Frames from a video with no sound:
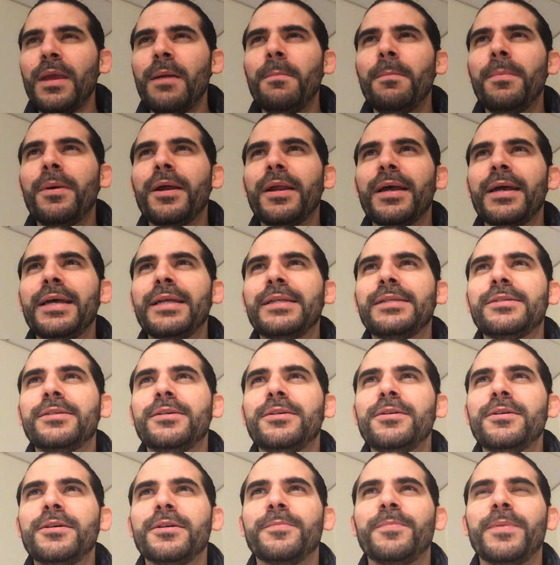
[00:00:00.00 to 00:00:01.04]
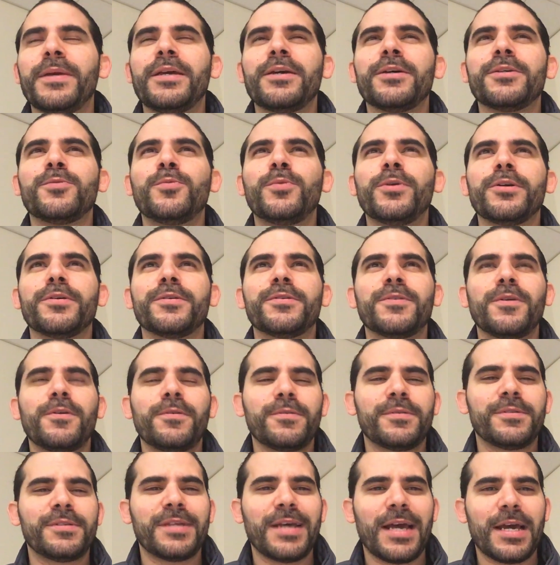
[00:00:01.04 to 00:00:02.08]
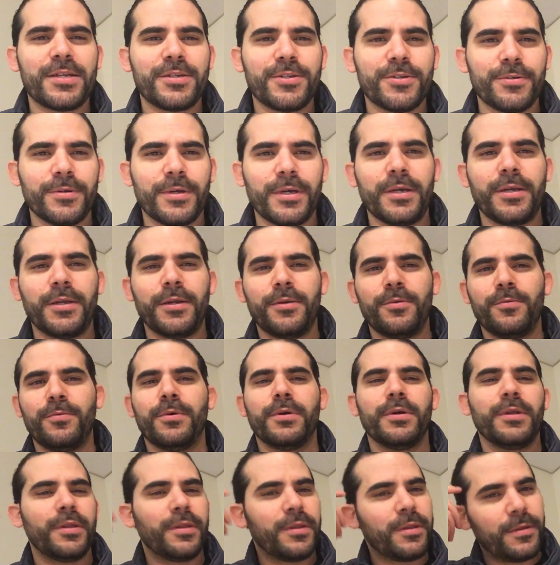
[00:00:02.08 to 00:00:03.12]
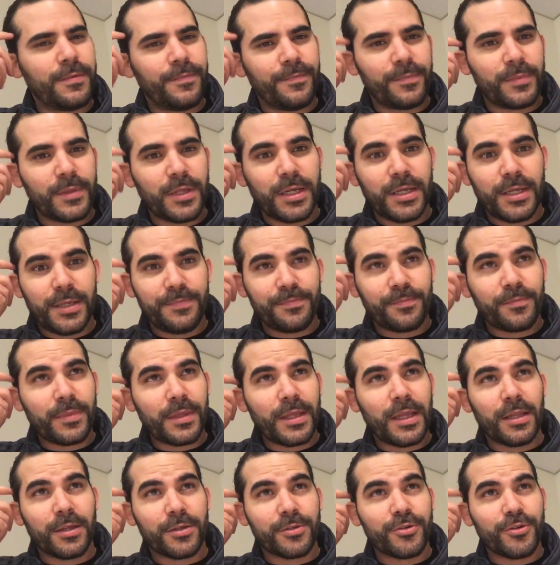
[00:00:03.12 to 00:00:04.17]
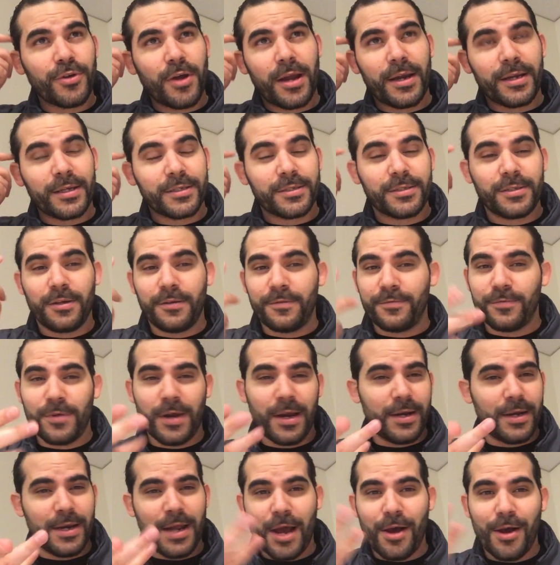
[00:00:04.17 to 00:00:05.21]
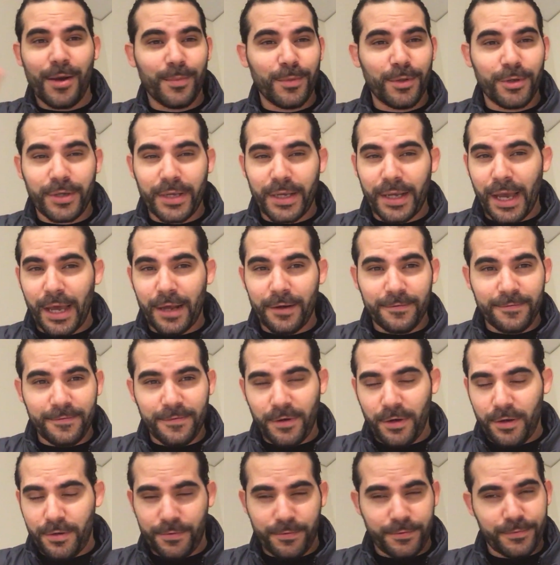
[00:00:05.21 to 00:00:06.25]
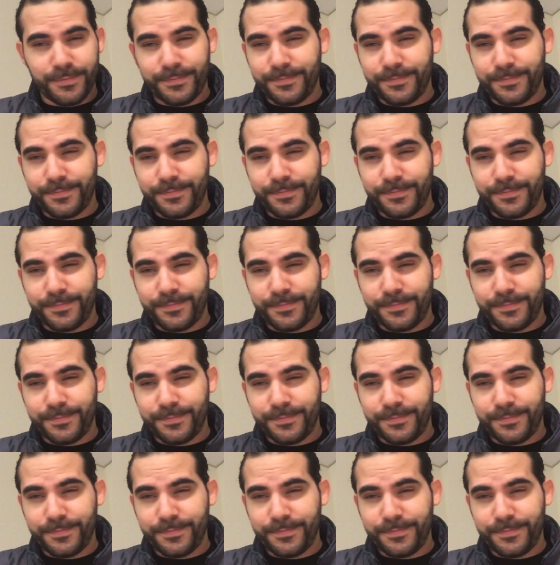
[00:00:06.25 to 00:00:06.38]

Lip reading: But it's good because we're so saturated with electronic stuff. Right now, I'm looking at a phone.